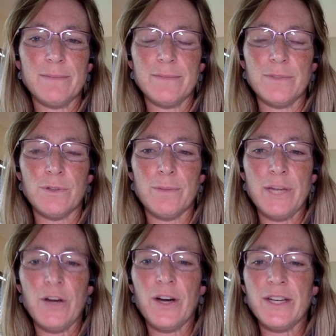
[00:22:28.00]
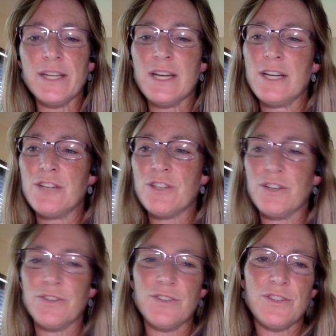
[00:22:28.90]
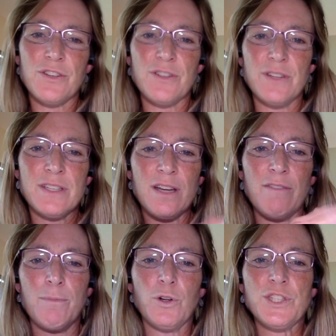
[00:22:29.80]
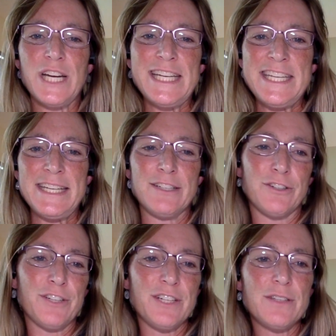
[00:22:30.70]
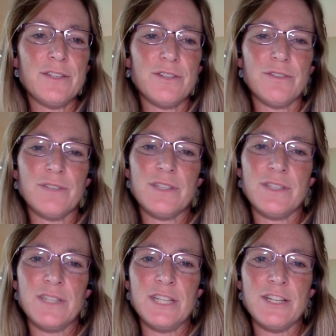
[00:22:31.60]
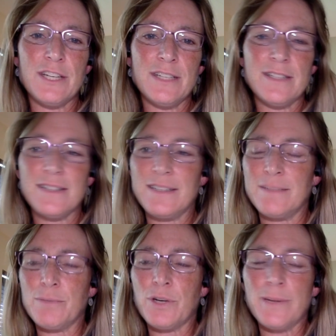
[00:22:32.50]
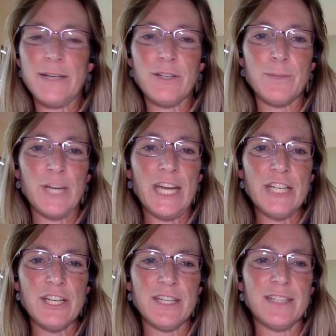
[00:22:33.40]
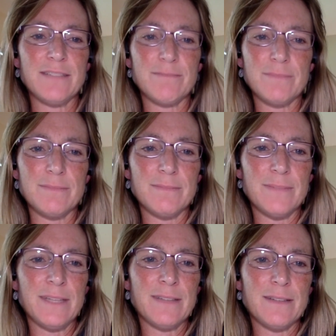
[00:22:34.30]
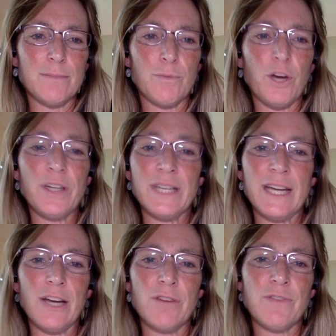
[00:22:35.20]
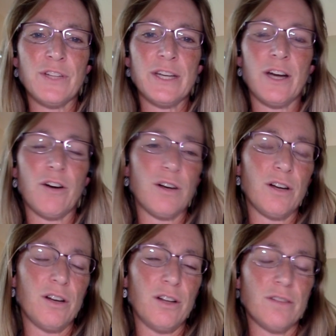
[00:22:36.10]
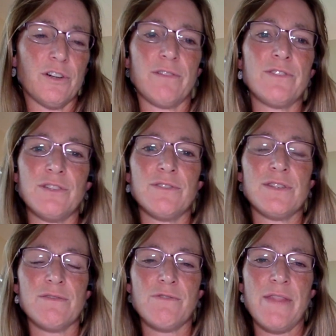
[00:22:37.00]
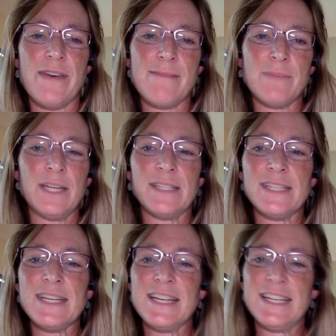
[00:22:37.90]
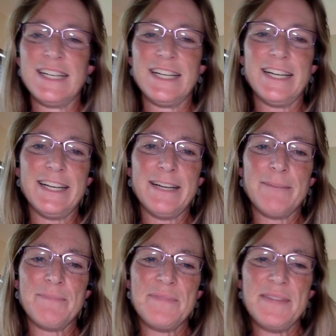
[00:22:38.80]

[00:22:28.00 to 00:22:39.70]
or beyond. So it's kind of multi-tiered to teach kids in part about communication and broadening hopefully all of our views of what that means, and